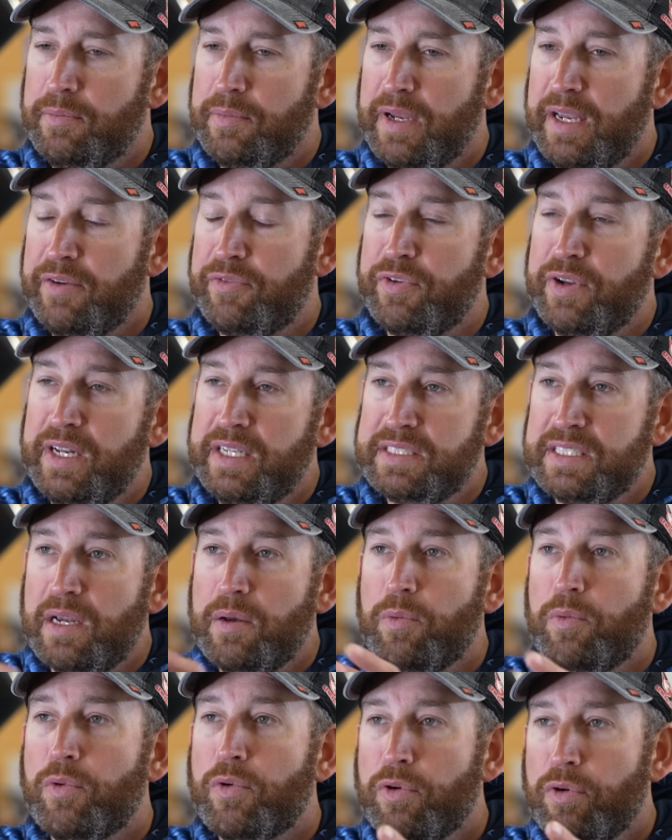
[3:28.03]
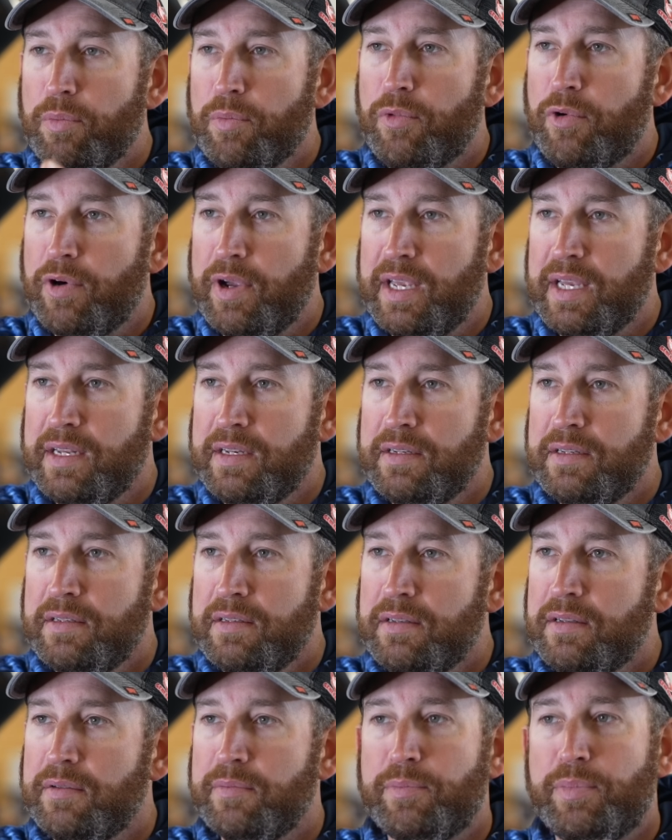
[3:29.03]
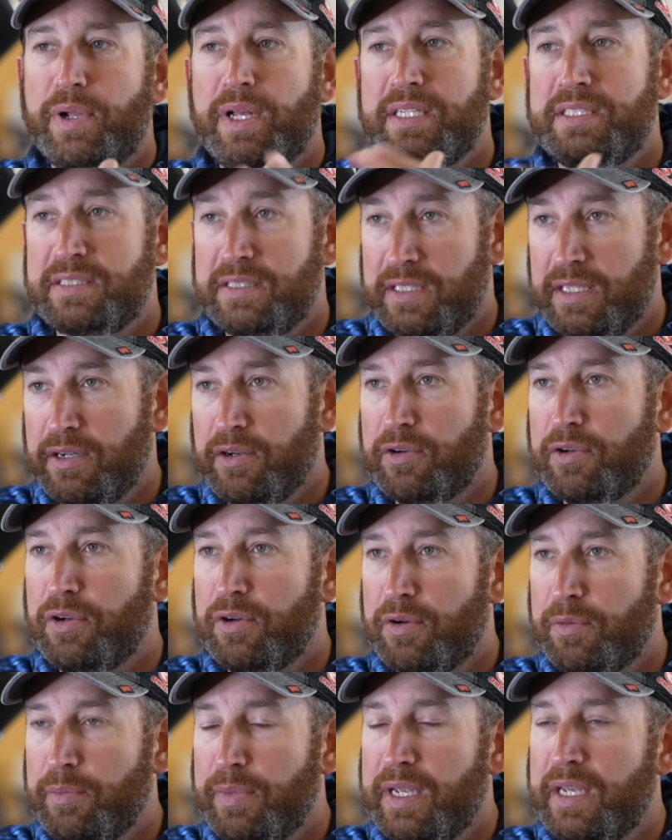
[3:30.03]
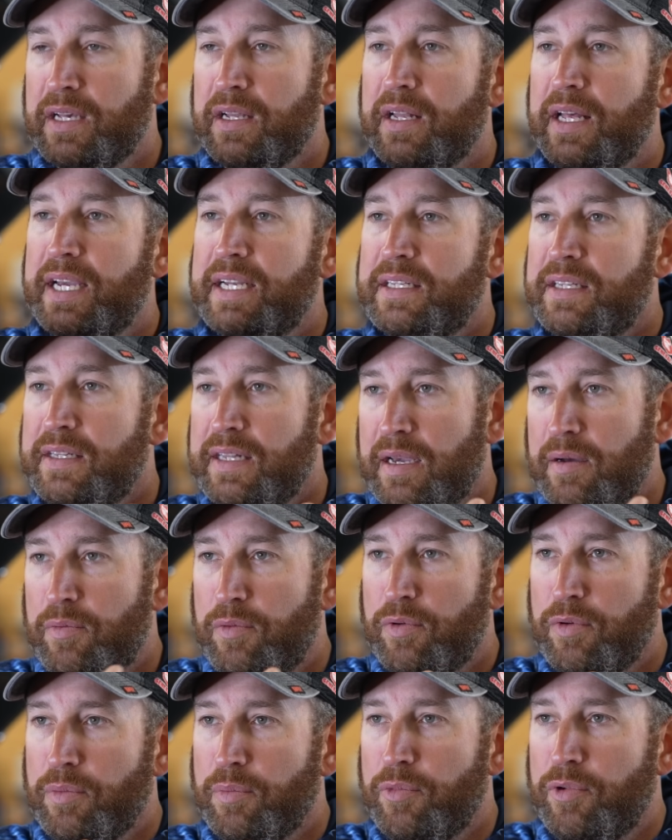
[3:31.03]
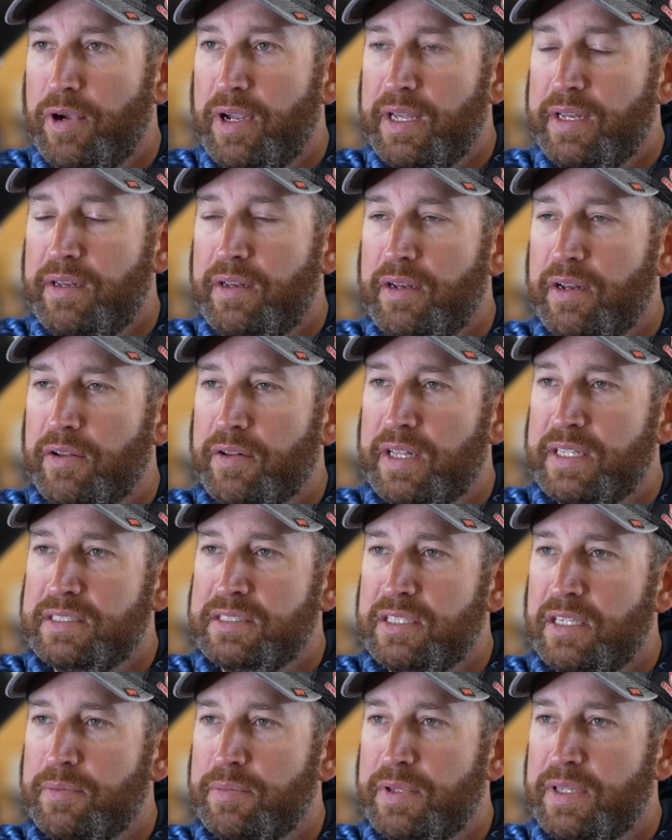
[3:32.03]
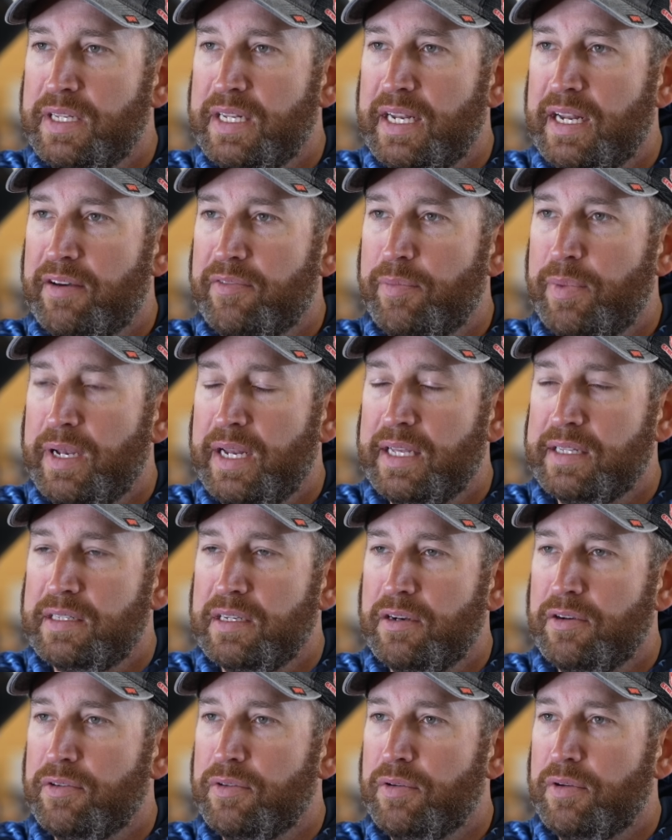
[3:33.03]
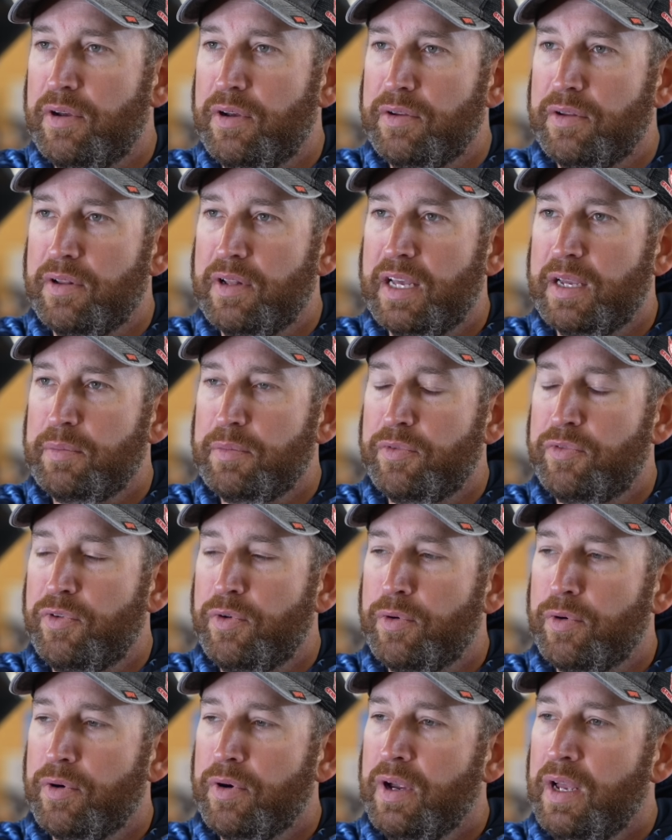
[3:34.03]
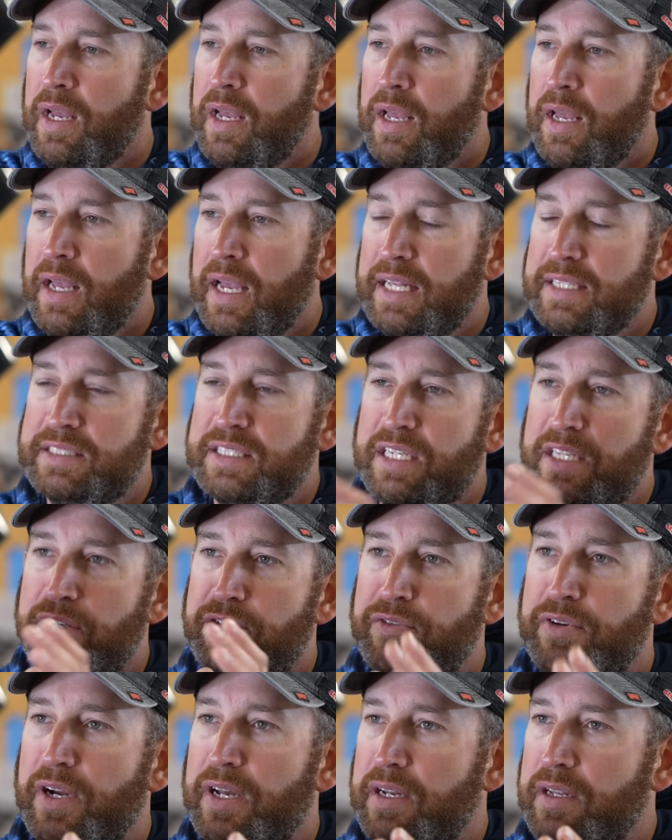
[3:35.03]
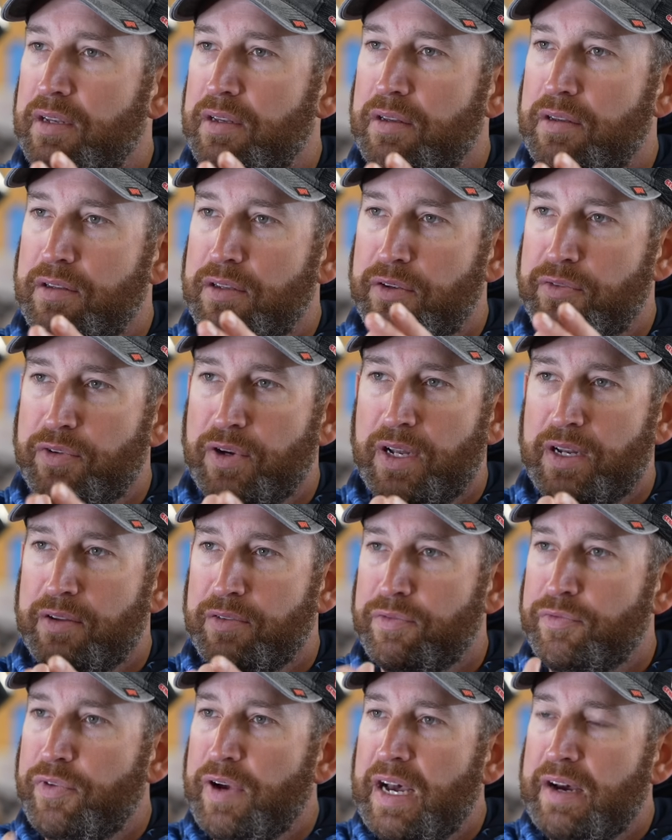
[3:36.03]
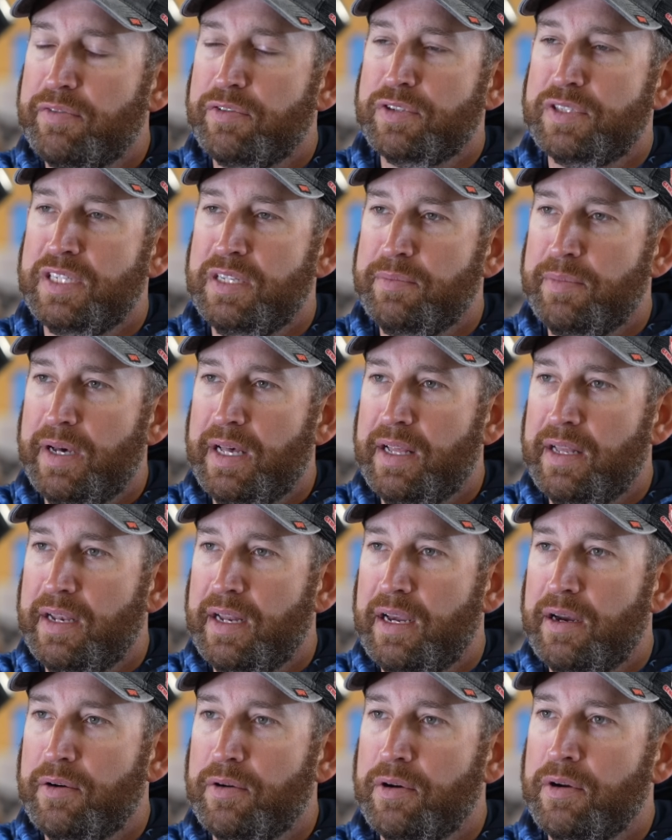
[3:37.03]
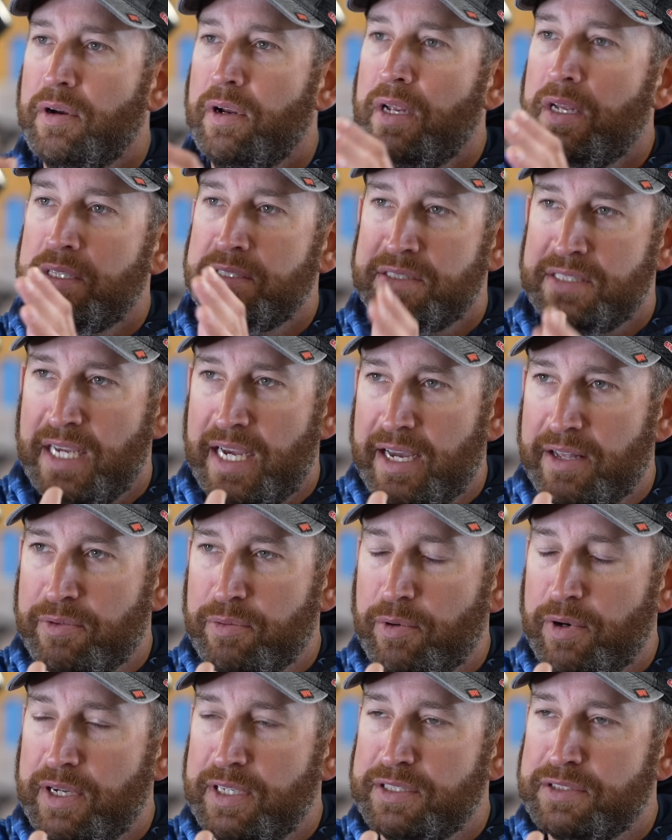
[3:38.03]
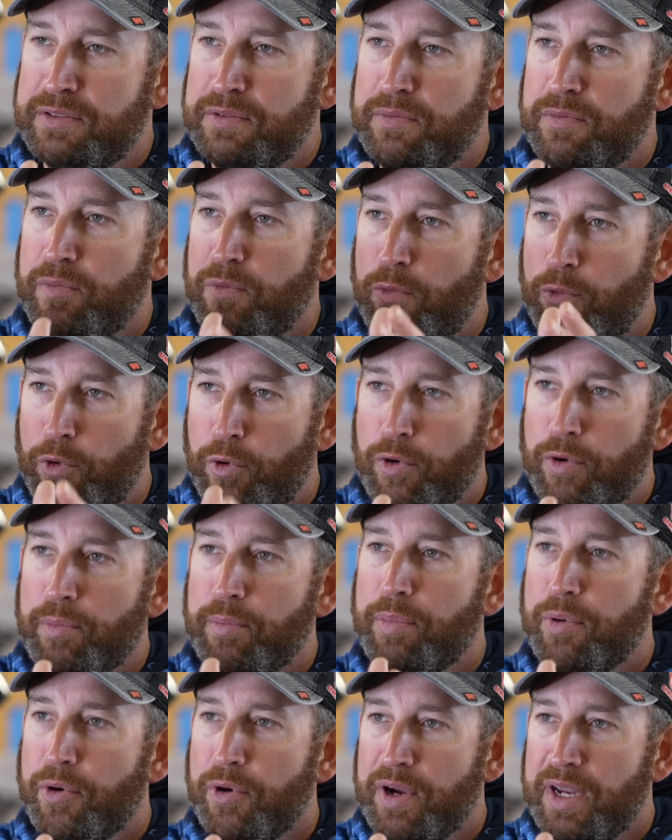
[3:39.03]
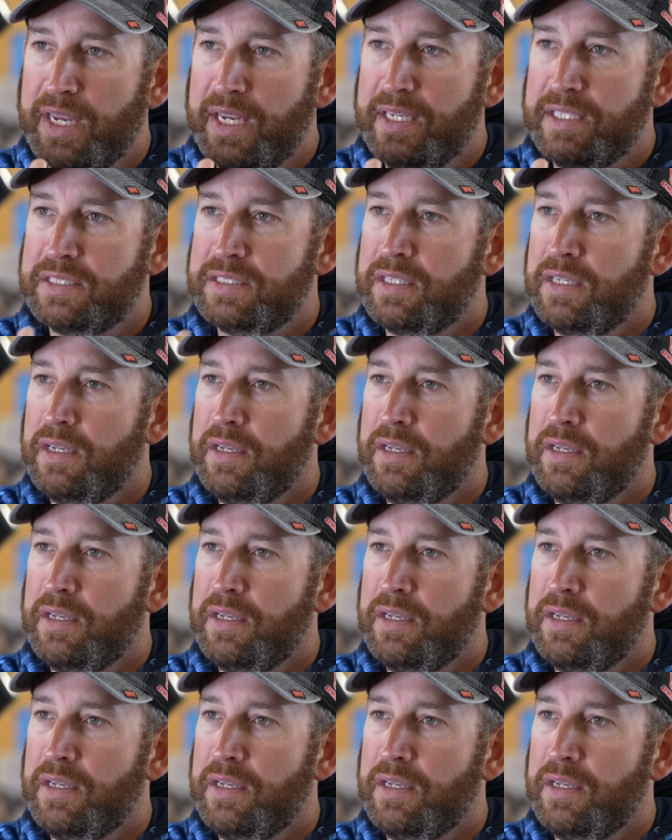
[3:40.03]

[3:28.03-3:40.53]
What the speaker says: If it is a warm wind, places that are going to be collecting that warm wind. That's something that I've been out there on the lake before, and say you've got a 5 or 10 mile an hour southwest warm breeze,